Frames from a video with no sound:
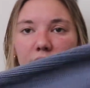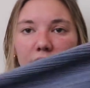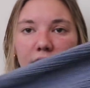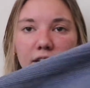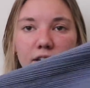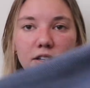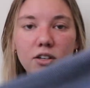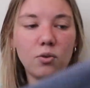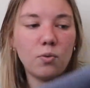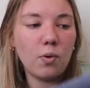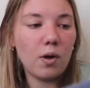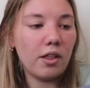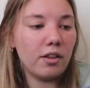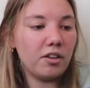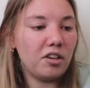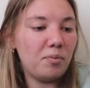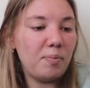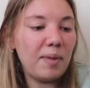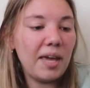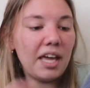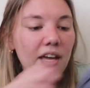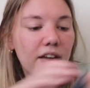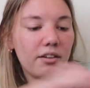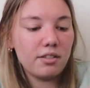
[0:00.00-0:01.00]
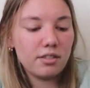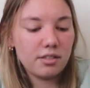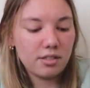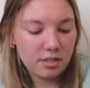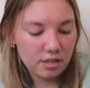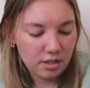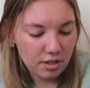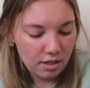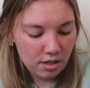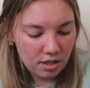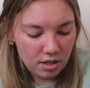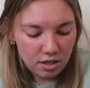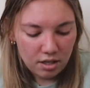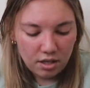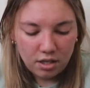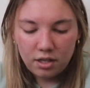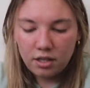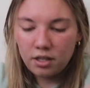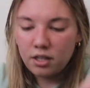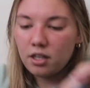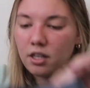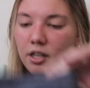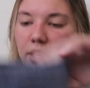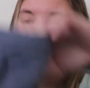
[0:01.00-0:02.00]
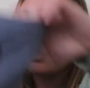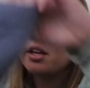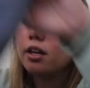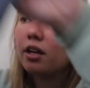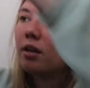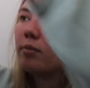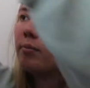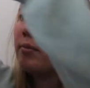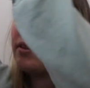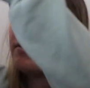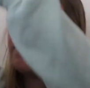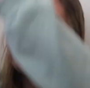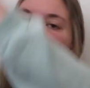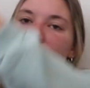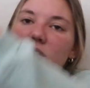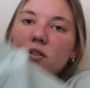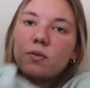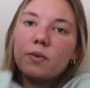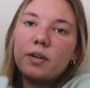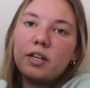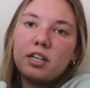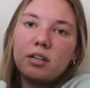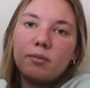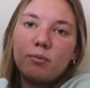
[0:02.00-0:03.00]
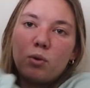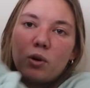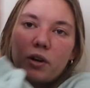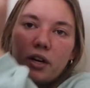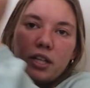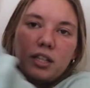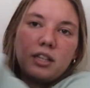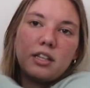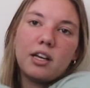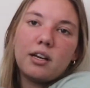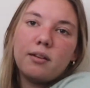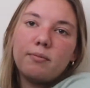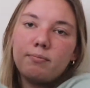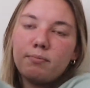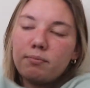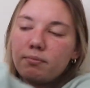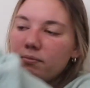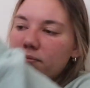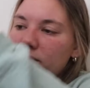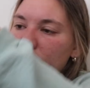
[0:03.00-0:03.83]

like good quality pants. Um, if I don't end up wanting them,